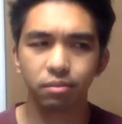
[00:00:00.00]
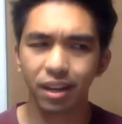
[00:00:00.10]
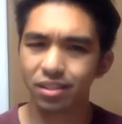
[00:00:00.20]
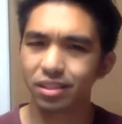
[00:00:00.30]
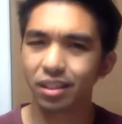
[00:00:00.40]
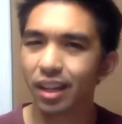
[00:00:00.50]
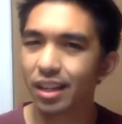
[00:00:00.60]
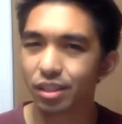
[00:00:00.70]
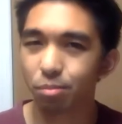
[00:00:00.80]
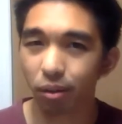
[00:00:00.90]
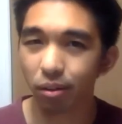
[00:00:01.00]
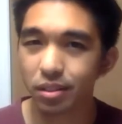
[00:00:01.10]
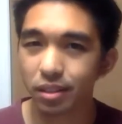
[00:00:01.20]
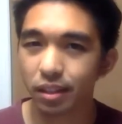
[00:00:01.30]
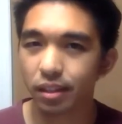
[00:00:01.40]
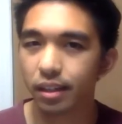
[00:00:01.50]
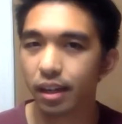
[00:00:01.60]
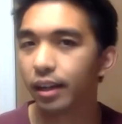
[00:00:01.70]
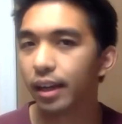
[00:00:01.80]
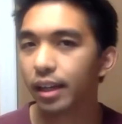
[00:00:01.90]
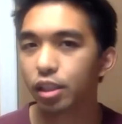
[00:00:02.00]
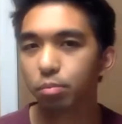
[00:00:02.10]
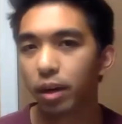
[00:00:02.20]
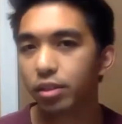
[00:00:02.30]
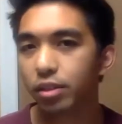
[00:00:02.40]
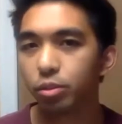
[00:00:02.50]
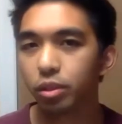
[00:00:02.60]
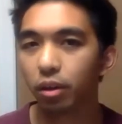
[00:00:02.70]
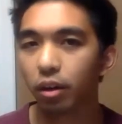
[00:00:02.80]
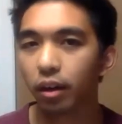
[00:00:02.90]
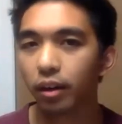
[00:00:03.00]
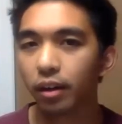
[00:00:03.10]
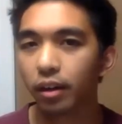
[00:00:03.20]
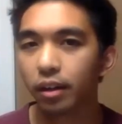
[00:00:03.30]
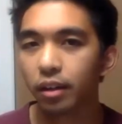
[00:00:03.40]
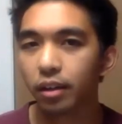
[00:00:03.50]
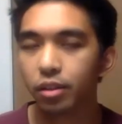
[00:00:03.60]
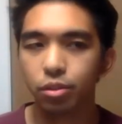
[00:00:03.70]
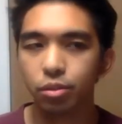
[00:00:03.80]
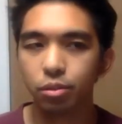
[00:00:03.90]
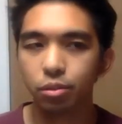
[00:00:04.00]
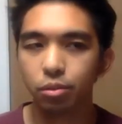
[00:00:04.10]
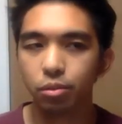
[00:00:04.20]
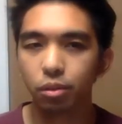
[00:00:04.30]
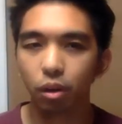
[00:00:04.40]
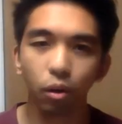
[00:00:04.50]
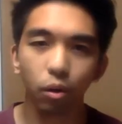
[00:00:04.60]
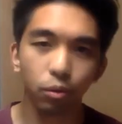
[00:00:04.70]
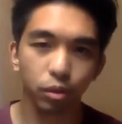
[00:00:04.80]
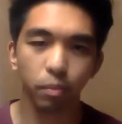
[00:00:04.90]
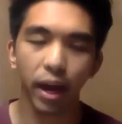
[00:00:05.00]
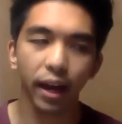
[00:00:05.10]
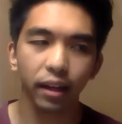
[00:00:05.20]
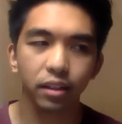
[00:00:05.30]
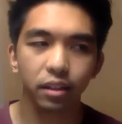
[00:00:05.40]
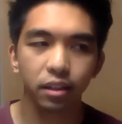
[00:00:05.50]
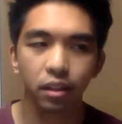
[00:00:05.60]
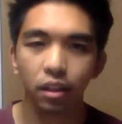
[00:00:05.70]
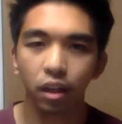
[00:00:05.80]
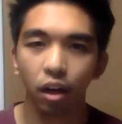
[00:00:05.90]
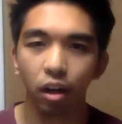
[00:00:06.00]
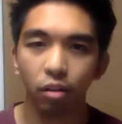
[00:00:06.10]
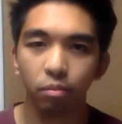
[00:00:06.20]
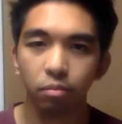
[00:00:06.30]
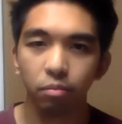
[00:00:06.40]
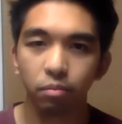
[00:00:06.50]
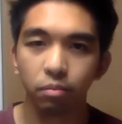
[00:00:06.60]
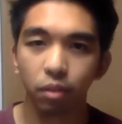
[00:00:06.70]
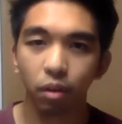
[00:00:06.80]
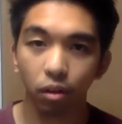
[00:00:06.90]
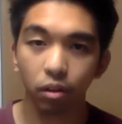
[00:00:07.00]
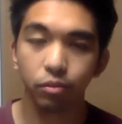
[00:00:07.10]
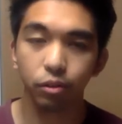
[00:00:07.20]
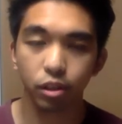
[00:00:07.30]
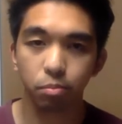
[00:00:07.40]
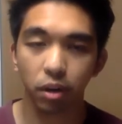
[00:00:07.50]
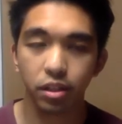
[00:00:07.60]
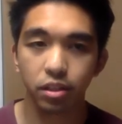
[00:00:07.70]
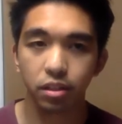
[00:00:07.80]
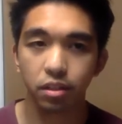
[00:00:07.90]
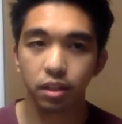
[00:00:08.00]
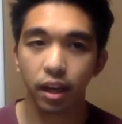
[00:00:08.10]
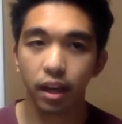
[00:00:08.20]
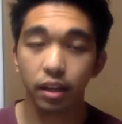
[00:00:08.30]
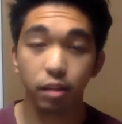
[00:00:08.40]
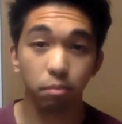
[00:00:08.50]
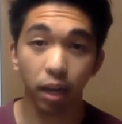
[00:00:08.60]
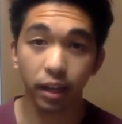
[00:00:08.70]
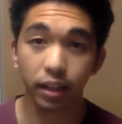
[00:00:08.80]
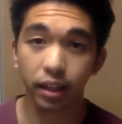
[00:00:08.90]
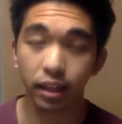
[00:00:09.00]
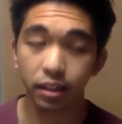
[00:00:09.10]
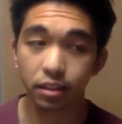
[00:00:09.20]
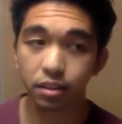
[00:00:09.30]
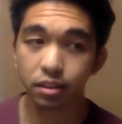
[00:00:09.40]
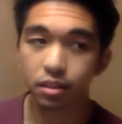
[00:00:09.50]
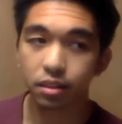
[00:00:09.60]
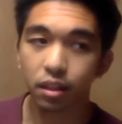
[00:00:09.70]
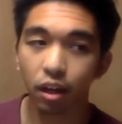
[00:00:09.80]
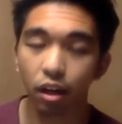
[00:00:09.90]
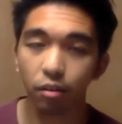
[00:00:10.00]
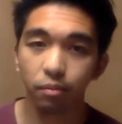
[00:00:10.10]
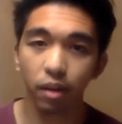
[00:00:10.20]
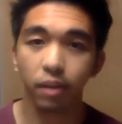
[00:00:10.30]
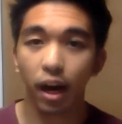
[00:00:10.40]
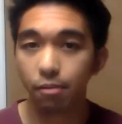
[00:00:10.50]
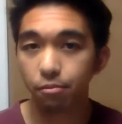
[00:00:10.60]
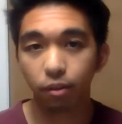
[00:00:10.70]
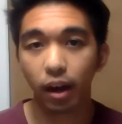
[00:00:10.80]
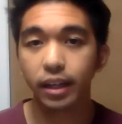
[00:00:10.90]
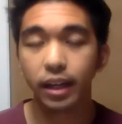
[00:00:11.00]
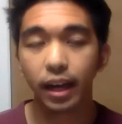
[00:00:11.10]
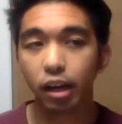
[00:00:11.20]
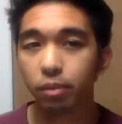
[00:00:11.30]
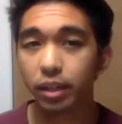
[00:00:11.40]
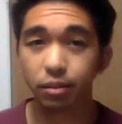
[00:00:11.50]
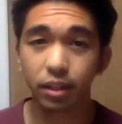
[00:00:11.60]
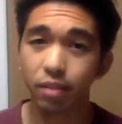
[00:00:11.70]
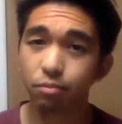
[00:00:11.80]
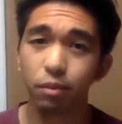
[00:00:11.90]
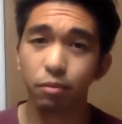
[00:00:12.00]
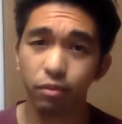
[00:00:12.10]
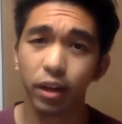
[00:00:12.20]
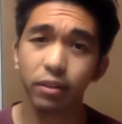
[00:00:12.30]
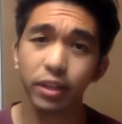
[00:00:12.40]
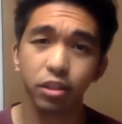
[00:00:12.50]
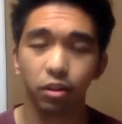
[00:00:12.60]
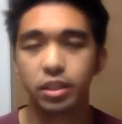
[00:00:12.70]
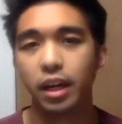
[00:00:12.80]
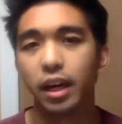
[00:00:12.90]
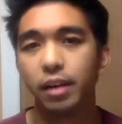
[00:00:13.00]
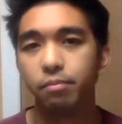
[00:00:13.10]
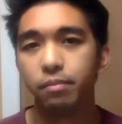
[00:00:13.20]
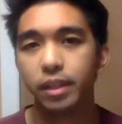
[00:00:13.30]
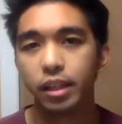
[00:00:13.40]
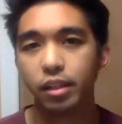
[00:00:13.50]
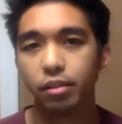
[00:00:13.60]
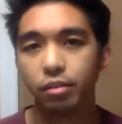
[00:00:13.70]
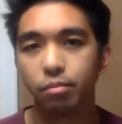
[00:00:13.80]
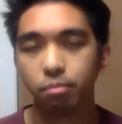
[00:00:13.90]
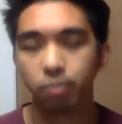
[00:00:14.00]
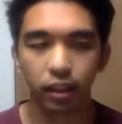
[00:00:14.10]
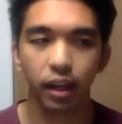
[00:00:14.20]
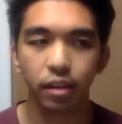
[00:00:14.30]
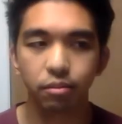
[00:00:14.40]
actually a closeted person and not express who you are, to hold back all of your expressions? And in my case, I'm fine now, but it came from a very dark time in my life.